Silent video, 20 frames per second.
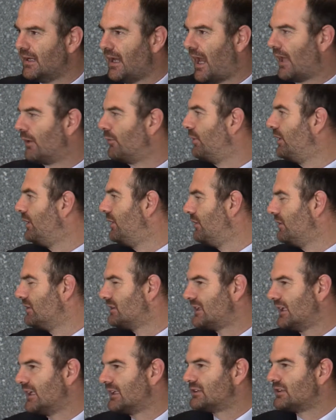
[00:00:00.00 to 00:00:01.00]
And we
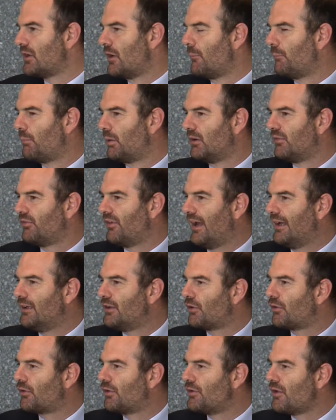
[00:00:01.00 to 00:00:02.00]
use the example of
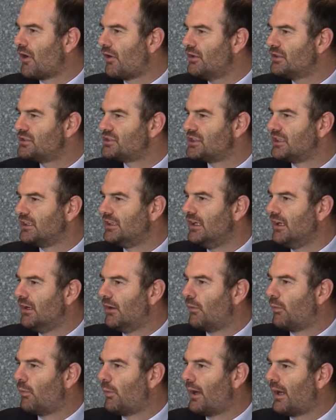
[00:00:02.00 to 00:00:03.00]
endocrinology,
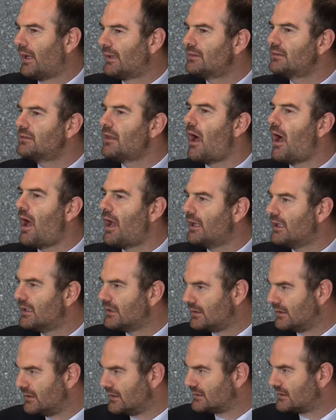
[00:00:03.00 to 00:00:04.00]
where
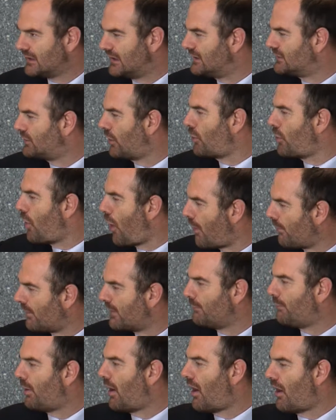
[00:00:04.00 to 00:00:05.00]
tiredness is the
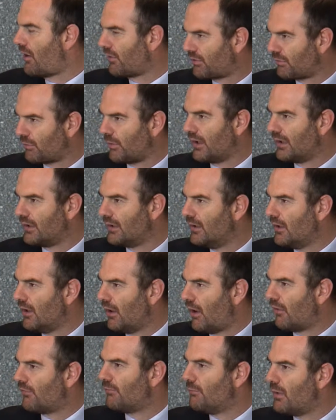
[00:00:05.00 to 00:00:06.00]
common pathway
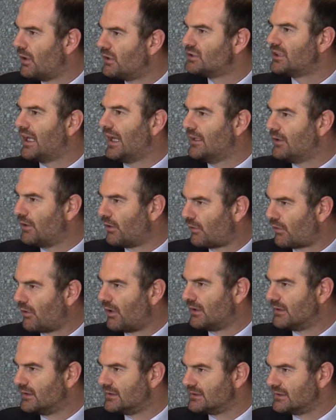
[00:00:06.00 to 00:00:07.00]
of most
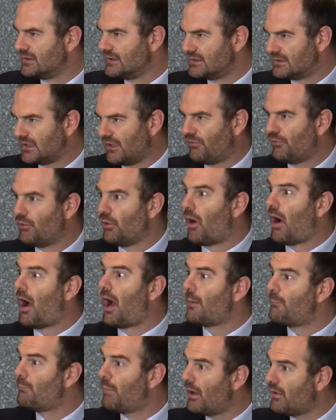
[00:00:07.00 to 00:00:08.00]
endocrine disease. If you're
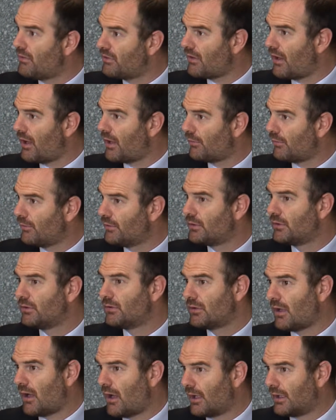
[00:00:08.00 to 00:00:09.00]
hypothyroid, you're
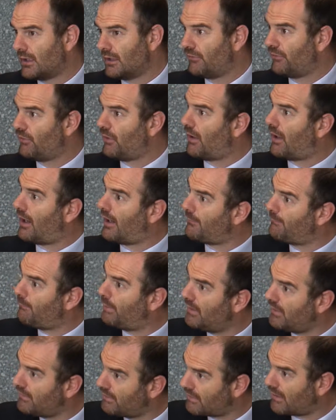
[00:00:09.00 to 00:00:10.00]
tired. If you're
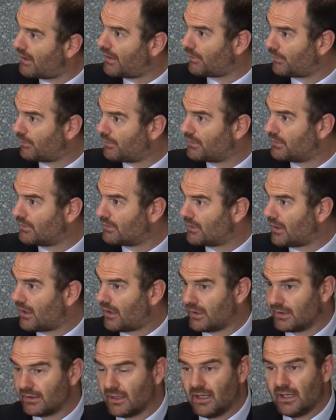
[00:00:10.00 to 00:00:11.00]
hyperthyroid, you're
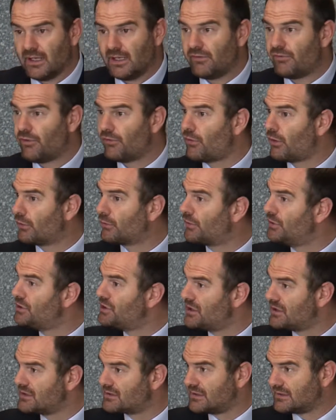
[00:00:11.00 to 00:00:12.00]
tired. If you've got
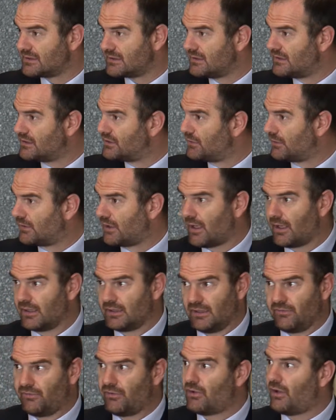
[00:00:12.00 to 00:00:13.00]
Cushing's disease, you're
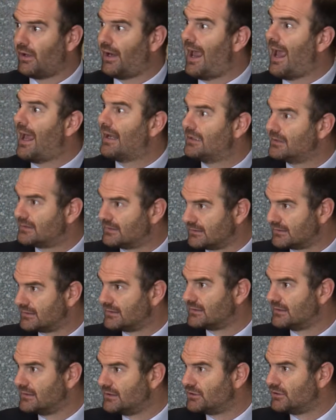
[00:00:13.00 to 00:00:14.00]
tired. If you've got Addison's
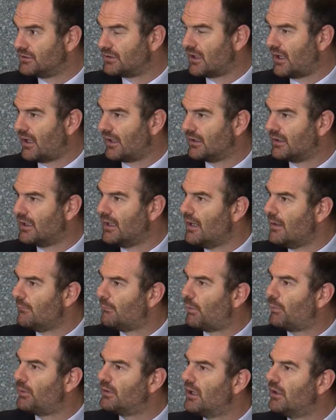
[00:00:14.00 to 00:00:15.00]
disease, you're tired.
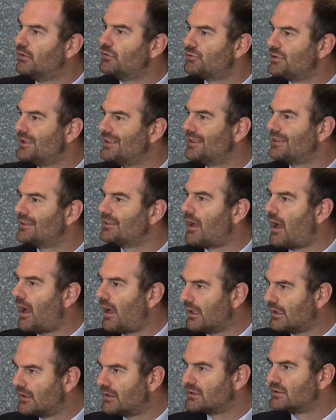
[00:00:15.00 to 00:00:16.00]
But we don't treat the
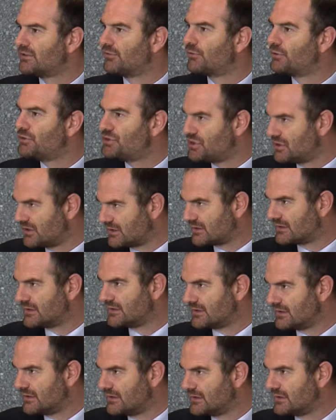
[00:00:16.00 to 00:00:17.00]
tiredness of Cushing's
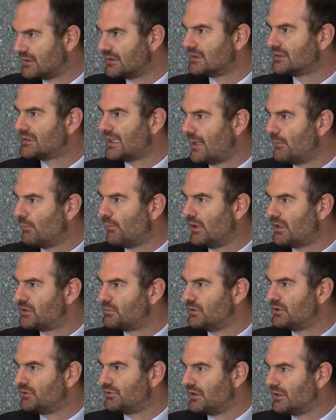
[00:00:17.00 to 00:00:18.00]
disease in the same way as
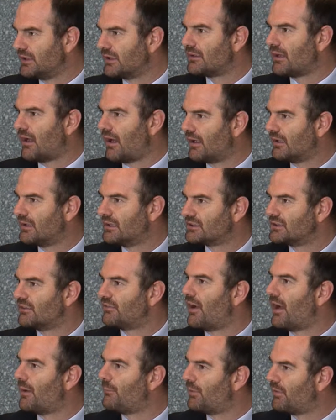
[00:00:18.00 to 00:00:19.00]
we treat the tiredness of
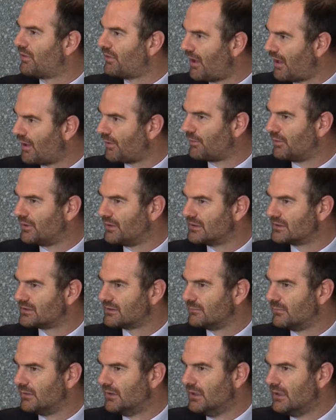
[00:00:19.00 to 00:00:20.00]

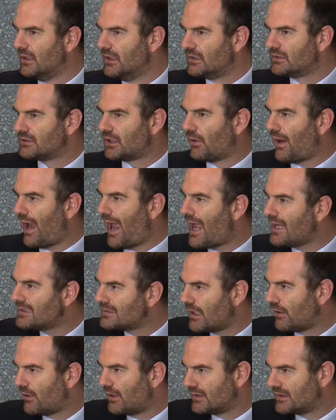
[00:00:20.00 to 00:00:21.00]
hypothyroidism. So as
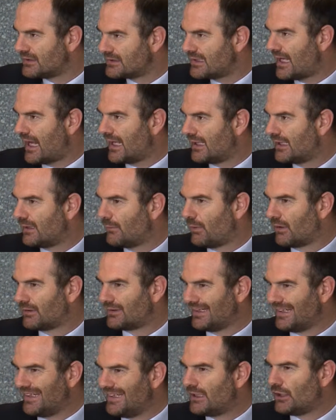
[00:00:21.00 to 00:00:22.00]
our understanding about
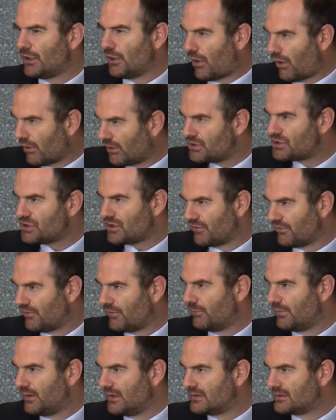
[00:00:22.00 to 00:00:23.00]
the etiology of
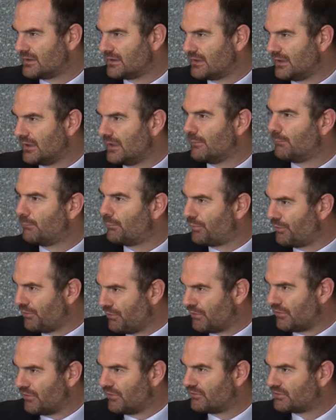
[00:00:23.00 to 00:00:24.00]
obesity
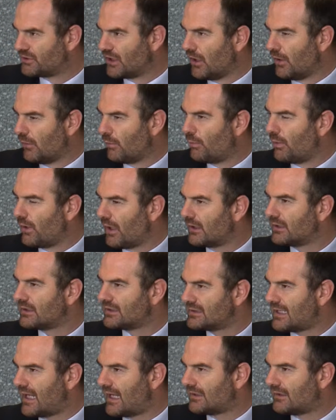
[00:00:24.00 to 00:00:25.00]
improves, we'll
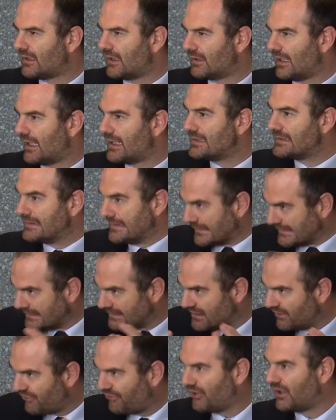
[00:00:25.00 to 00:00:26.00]
understand that a
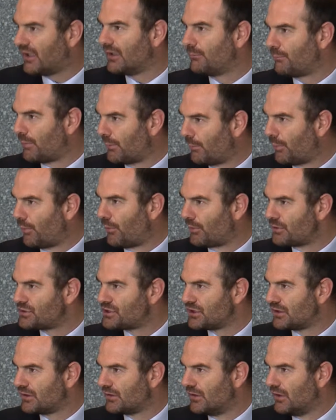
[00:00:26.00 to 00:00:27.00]
significant
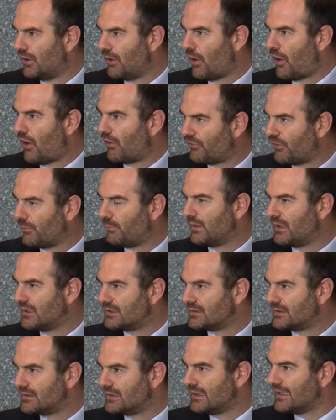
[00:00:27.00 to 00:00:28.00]
proportion of
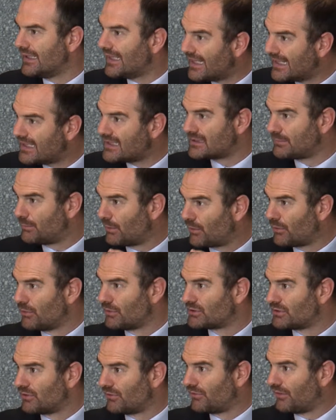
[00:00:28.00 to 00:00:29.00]
obesity is
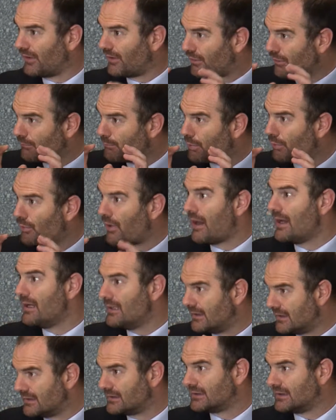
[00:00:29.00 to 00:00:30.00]
because of the
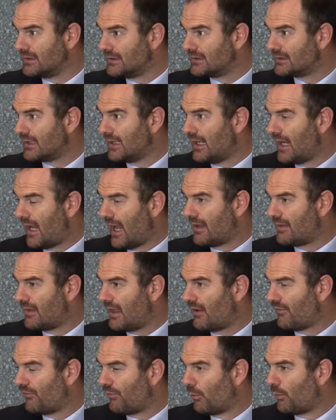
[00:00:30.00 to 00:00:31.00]
brain disease. And
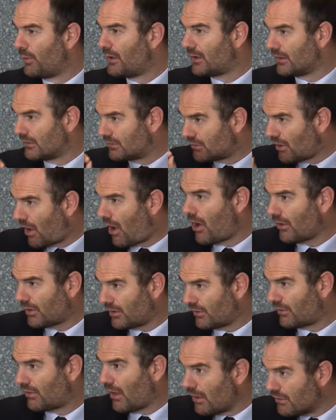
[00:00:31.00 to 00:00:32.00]
therefore, we can
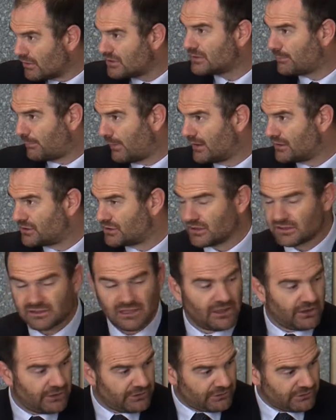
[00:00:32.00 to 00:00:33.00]
target those patients
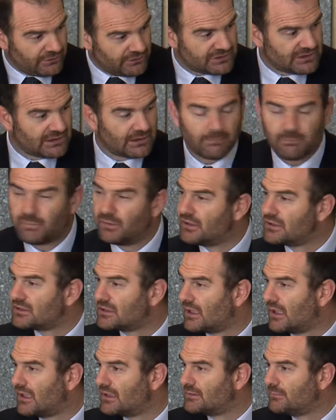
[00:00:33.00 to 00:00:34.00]
using a
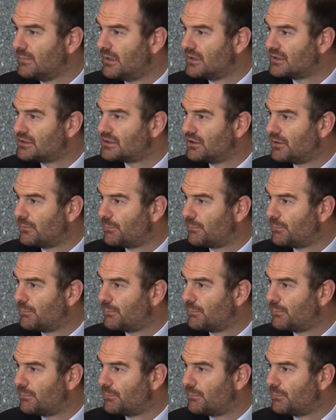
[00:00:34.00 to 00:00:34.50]
personalized medicine